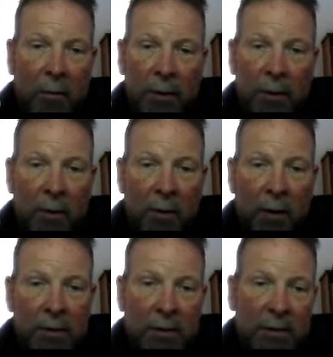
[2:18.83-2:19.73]
you could
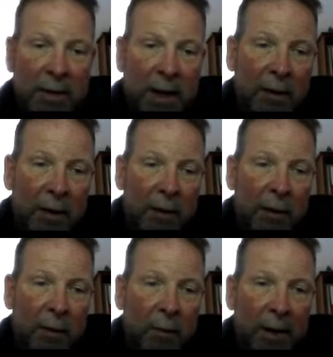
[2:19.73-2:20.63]
also say that
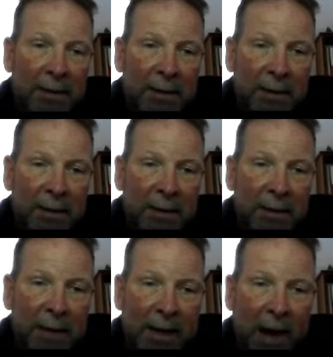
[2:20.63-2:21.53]
QST
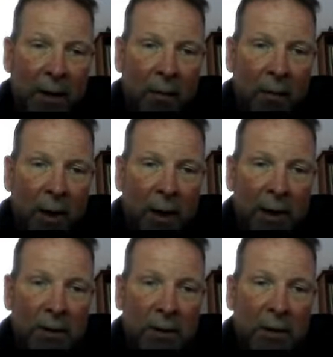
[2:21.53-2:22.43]
now, because
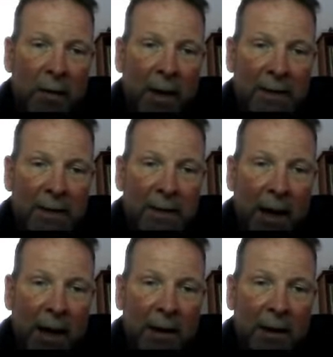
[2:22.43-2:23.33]
you know that's
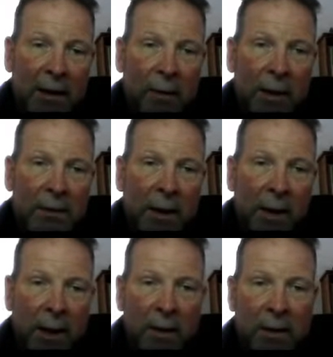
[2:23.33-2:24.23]
90 degrees,
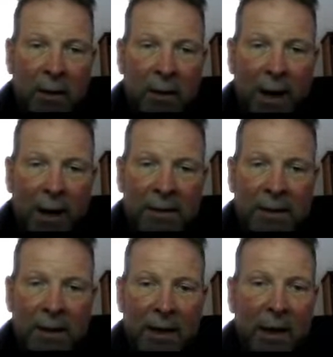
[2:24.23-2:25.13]

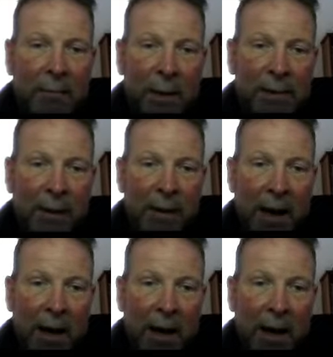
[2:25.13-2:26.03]
QST must be
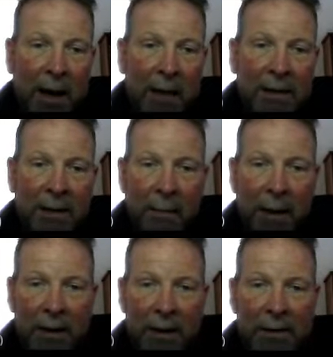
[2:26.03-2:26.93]
90
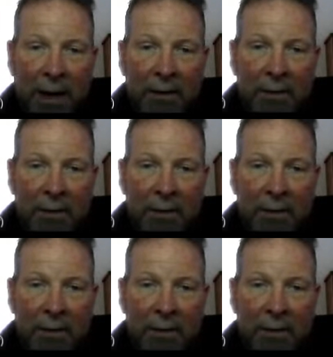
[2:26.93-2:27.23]
minus X.